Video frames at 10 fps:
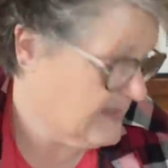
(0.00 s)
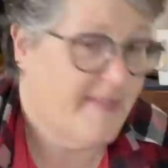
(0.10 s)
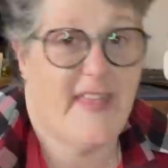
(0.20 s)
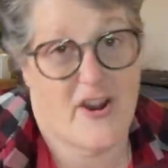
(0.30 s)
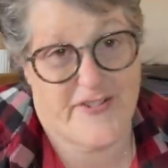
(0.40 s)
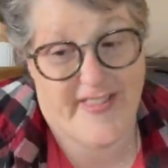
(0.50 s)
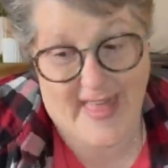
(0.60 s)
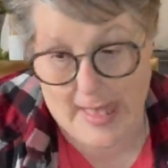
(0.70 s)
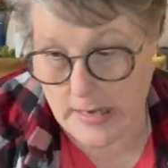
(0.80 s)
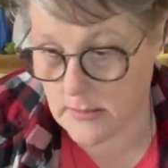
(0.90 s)
There's
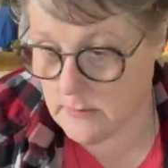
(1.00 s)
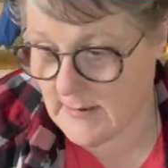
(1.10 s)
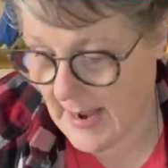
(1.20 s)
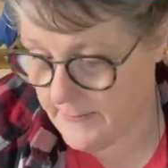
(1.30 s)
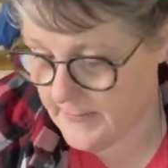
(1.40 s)
that, right?